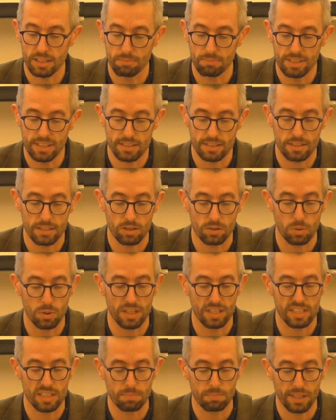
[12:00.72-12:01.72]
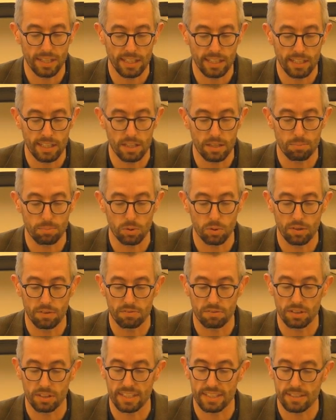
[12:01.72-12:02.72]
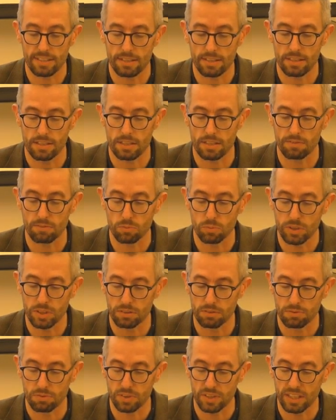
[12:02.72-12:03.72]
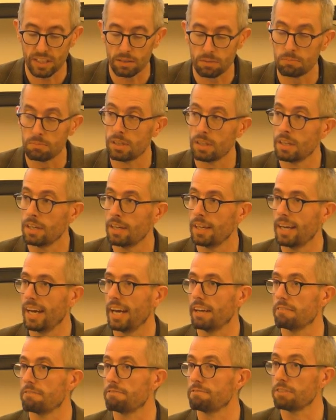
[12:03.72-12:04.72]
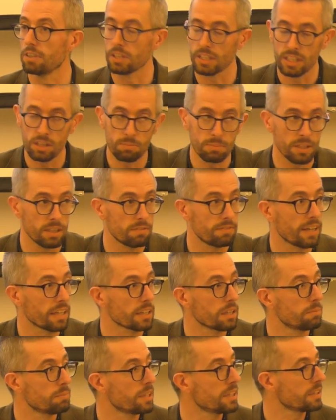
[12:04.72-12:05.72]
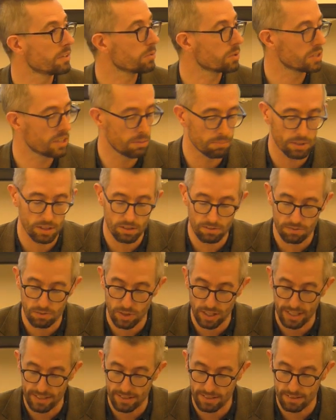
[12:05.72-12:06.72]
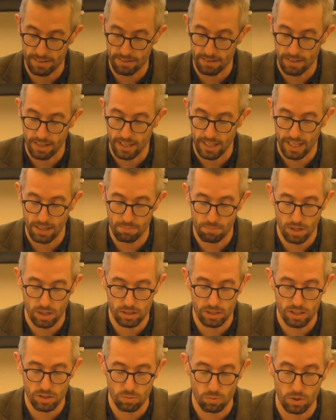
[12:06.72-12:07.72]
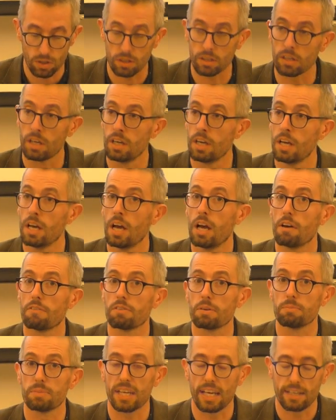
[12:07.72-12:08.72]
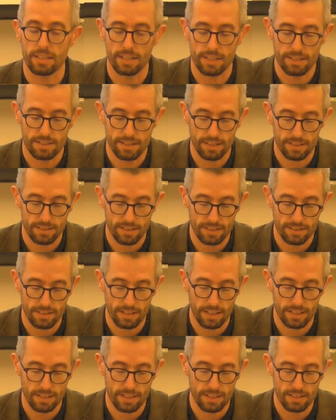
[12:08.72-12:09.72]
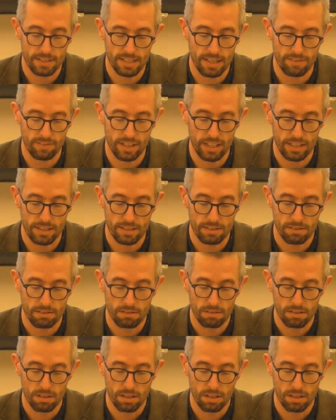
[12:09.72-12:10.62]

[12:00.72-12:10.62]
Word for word: some distance toward explaining the peripheral existence of real freedom and full human development, or similar phrases in Marx's work from the 1860s and 1870s.